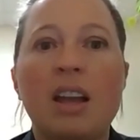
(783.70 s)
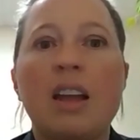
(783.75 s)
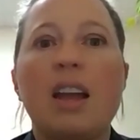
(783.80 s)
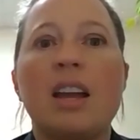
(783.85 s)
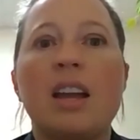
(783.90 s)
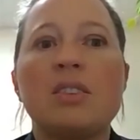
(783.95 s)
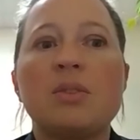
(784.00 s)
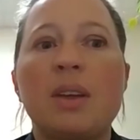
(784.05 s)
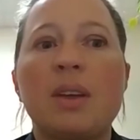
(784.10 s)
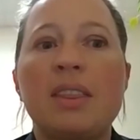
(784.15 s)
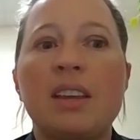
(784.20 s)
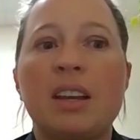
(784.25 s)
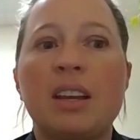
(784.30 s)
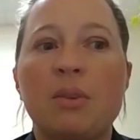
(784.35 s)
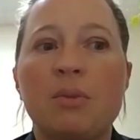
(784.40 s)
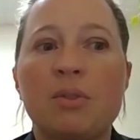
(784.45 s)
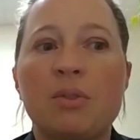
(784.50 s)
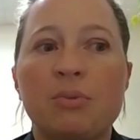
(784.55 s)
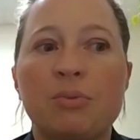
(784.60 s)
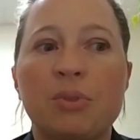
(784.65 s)
And so I think
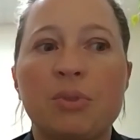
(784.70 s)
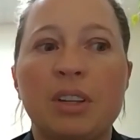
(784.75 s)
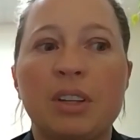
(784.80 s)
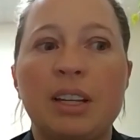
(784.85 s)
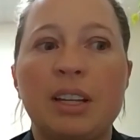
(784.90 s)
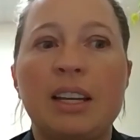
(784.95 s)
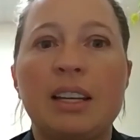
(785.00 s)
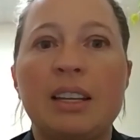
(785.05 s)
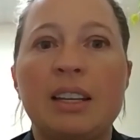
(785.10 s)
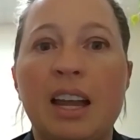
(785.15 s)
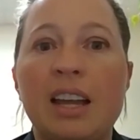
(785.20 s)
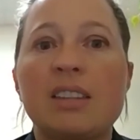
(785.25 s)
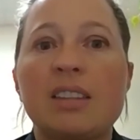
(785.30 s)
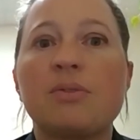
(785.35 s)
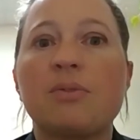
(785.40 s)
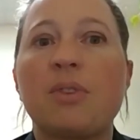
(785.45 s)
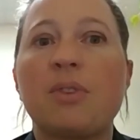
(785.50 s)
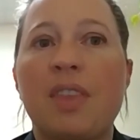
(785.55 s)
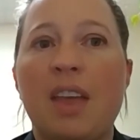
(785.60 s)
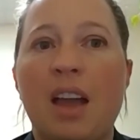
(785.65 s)
it was really nice
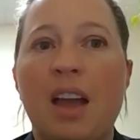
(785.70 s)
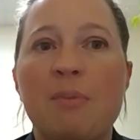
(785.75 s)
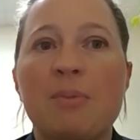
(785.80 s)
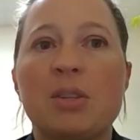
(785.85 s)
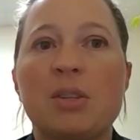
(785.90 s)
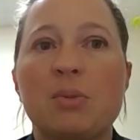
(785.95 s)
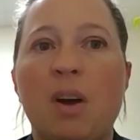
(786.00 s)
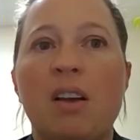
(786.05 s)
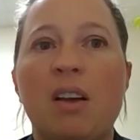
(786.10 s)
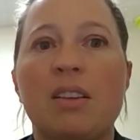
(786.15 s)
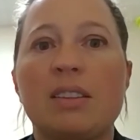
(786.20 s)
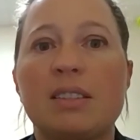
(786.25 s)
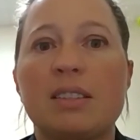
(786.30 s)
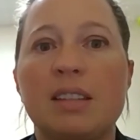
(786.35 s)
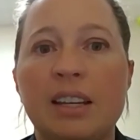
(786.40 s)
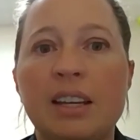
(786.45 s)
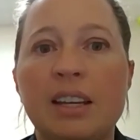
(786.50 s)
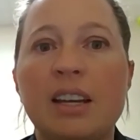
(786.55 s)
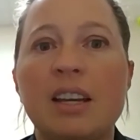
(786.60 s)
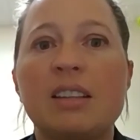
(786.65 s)
for them as well as the
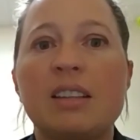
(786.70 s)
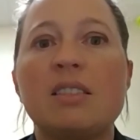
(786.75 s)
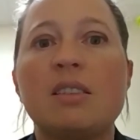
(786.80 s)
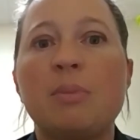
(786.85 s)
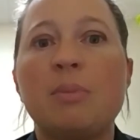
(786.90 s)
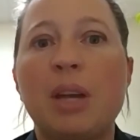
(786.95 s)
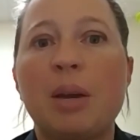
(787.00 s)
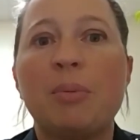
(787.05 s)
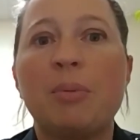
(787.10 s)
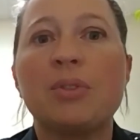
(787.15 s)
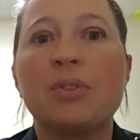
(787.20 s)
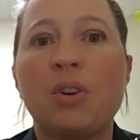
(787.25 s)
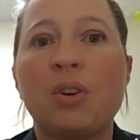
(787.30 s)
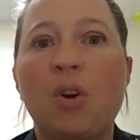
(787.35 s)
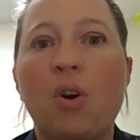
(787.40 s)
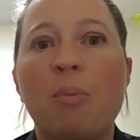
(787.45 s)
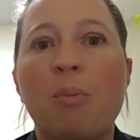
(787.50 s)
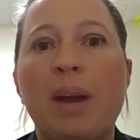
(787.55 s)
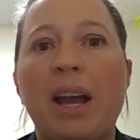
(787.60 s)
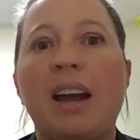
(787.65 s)
kids to be able to
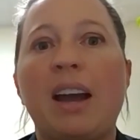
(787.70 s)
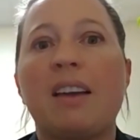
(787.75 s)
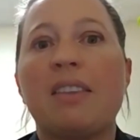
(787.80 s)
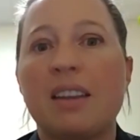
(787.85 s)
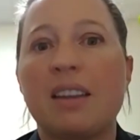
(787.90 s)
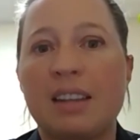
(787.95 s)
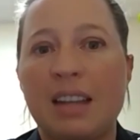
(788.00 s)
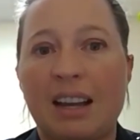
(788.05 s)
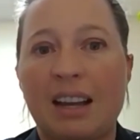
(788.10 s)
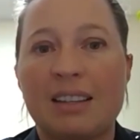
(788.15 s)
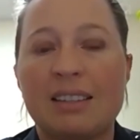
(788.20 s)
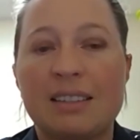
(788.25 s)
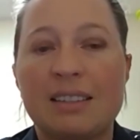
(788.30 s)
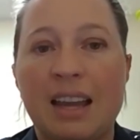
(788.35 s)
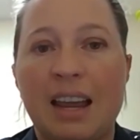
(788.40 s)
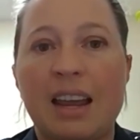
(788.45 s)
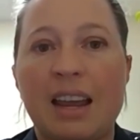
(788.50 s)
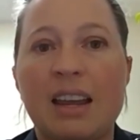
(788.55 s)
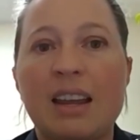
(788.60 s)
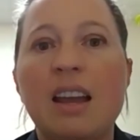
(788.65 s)
go back the next
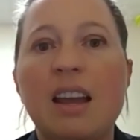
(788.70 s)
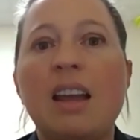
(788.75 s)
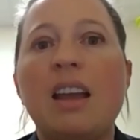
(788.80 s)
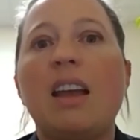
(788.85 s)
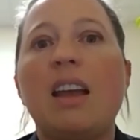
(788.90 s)
day